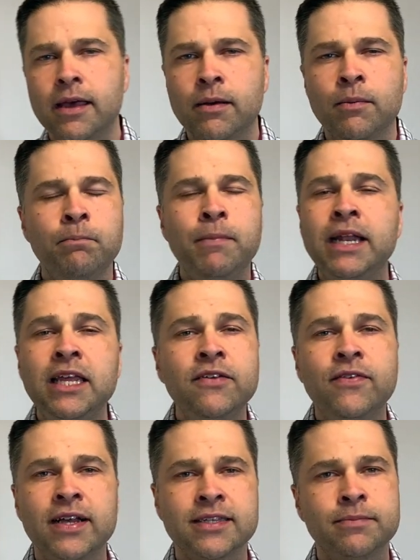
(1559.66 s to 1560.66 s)
many of
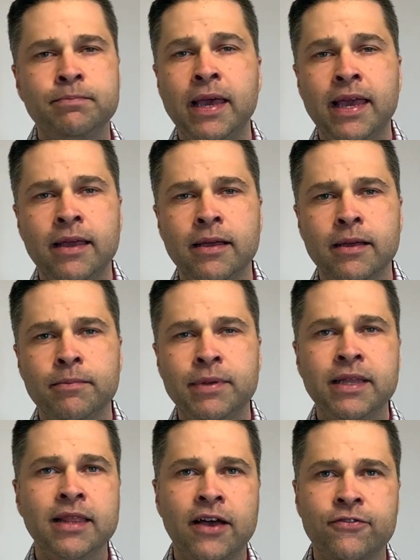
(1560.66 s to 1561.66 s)
us may be
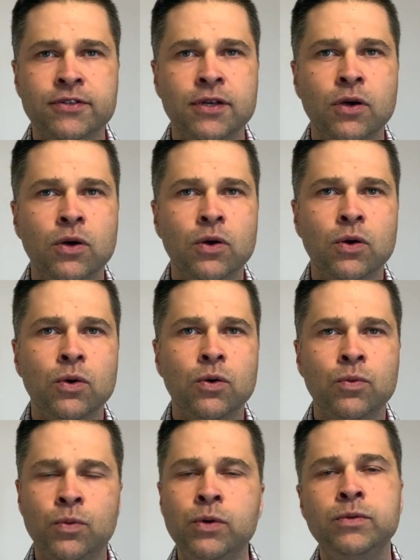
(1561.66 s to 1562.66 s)
left
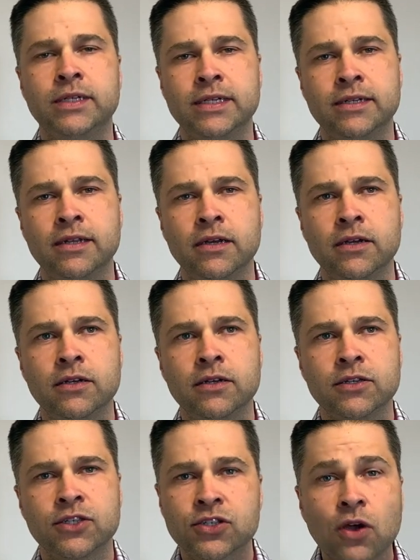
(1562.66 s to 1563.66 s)
wounded,
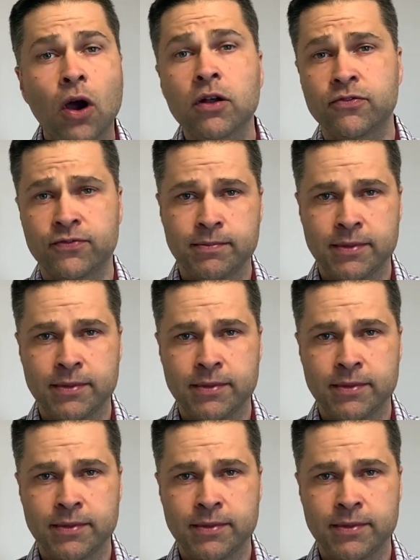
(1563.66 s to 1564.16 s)
scarred from